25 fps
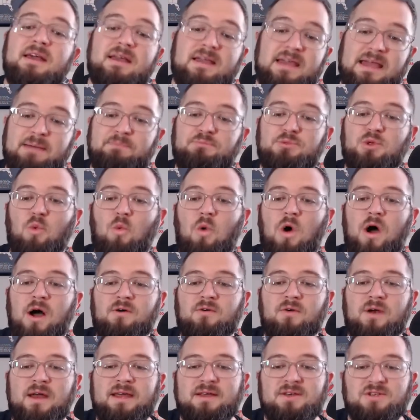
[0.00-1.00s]
Kept the
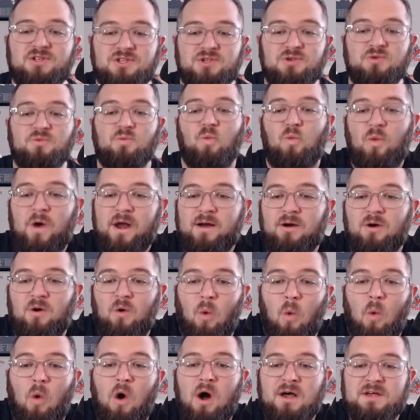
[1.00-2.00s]
walk rate where it
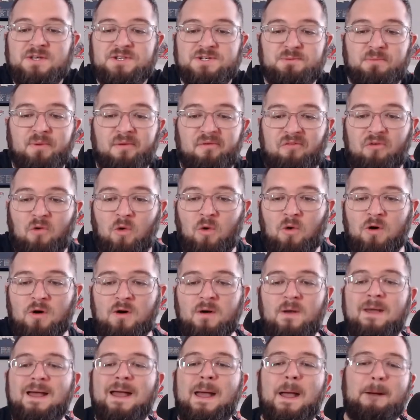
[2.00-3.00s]
was
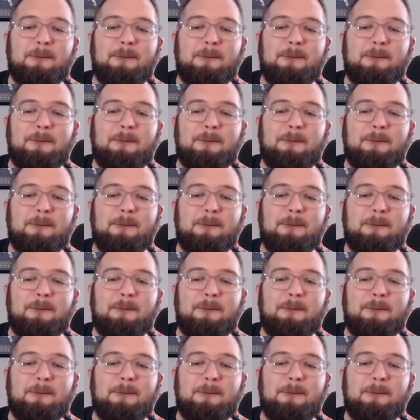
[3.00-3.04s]
before,